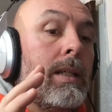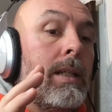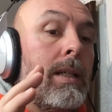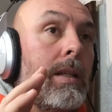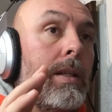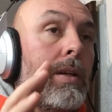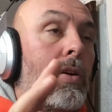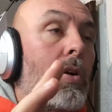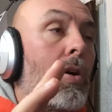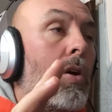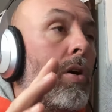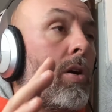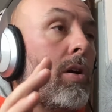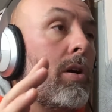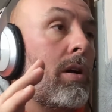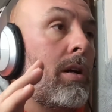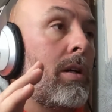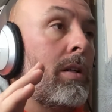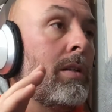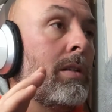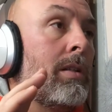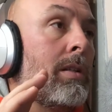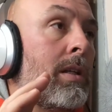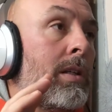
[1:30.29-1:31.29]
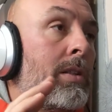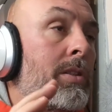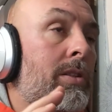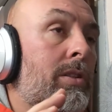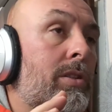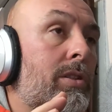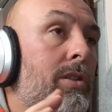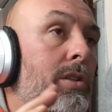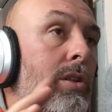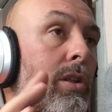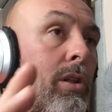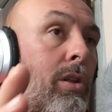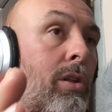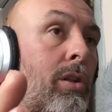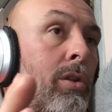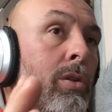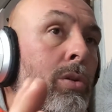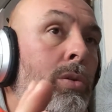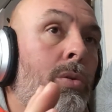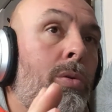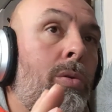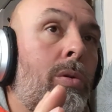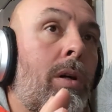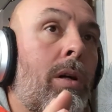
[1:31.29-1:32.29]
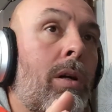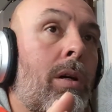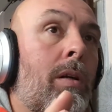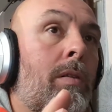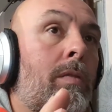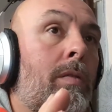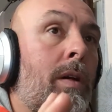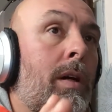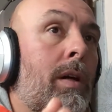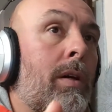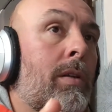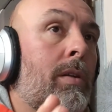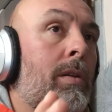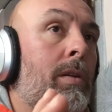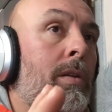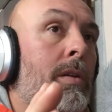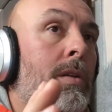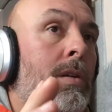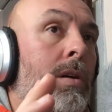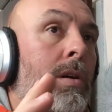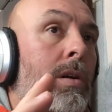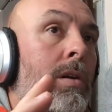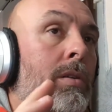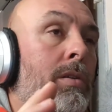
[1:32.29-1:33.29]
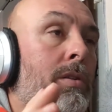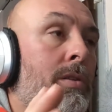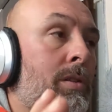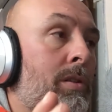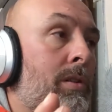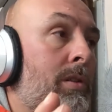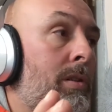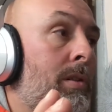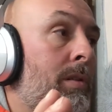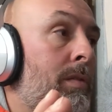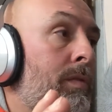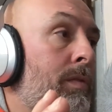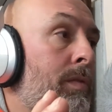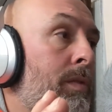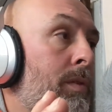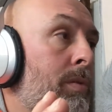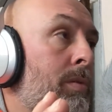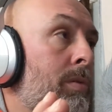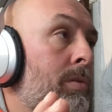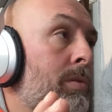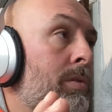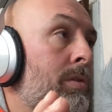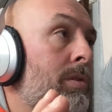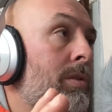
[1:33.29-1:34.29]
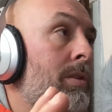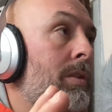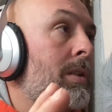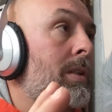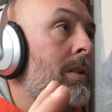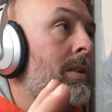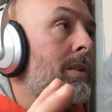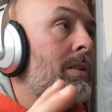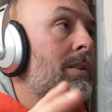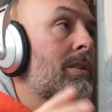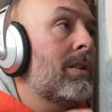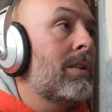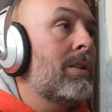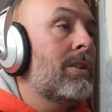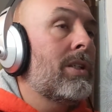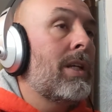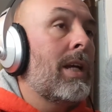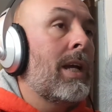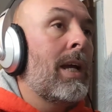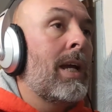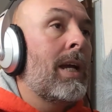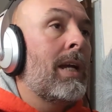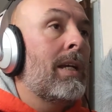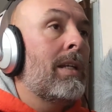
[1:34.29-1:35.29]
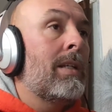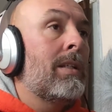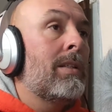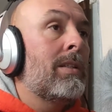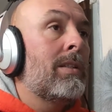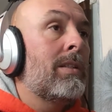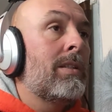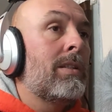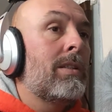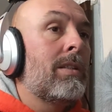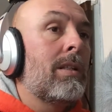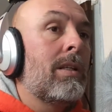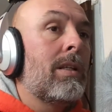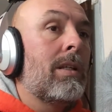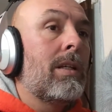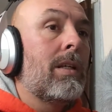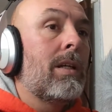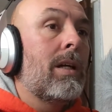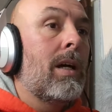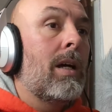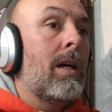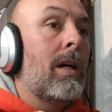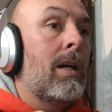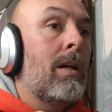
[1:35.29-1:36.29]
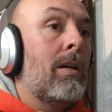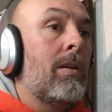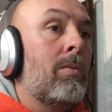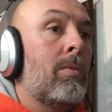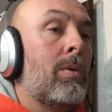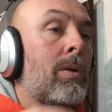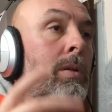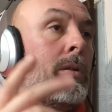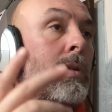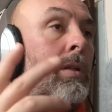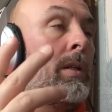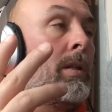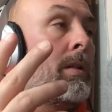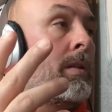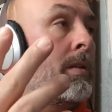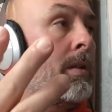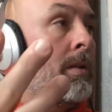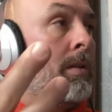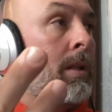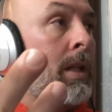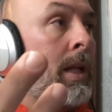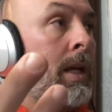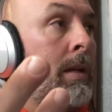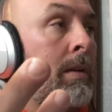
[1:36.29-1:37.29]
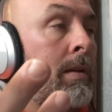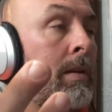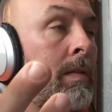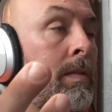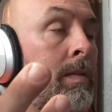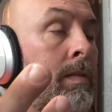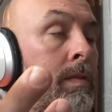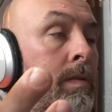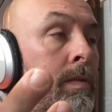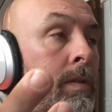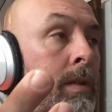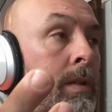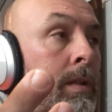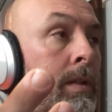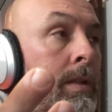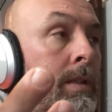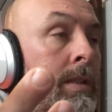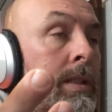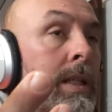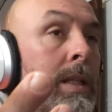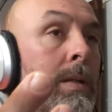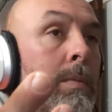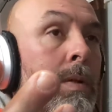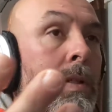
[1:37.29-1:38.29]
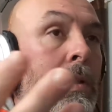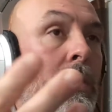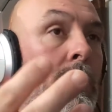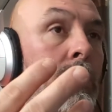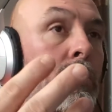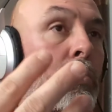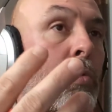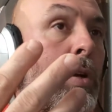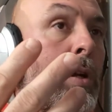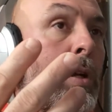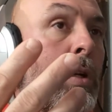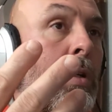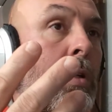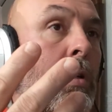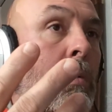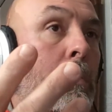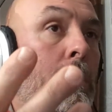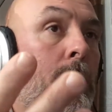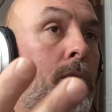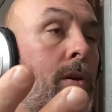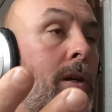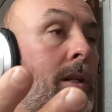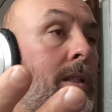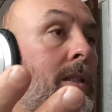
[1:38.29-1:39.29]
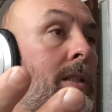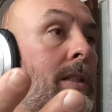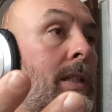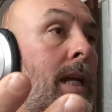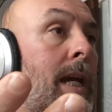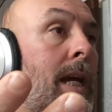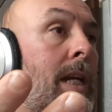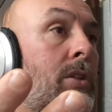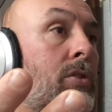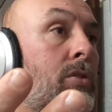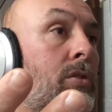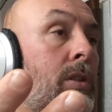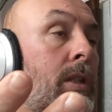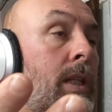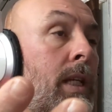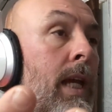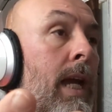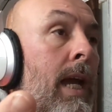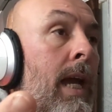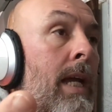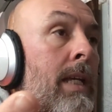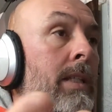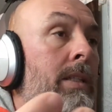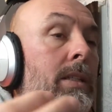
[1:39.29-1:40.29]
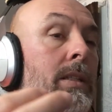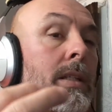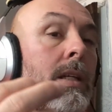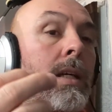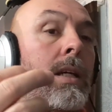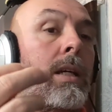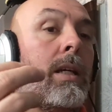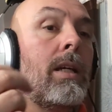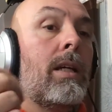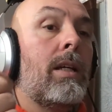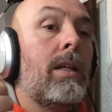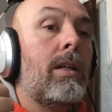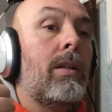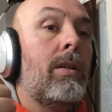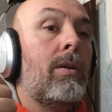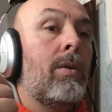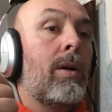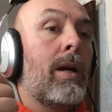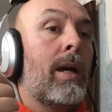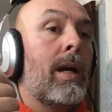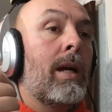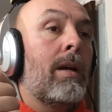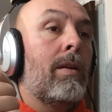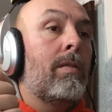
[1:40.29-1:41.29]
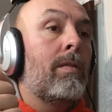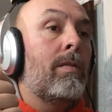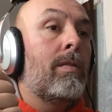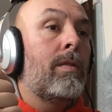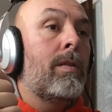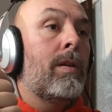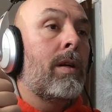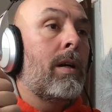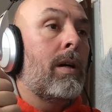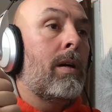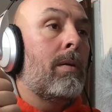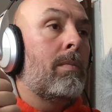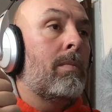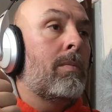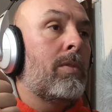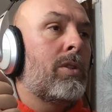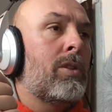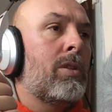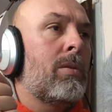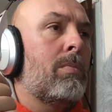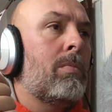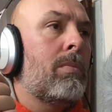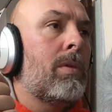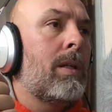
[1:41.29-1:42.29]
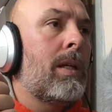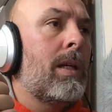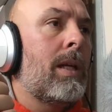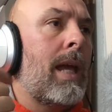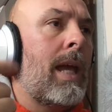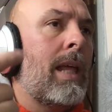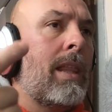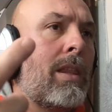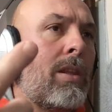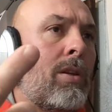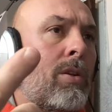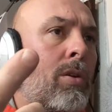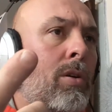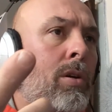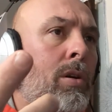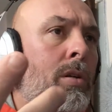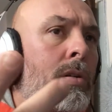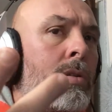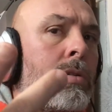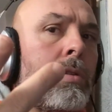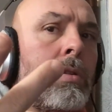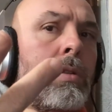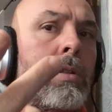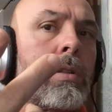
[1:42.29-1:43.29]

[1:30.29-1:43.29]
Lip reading: There are a slew of other alternative fuels, such as, a lot of city buses run on compressed natural gas. You have some ethanol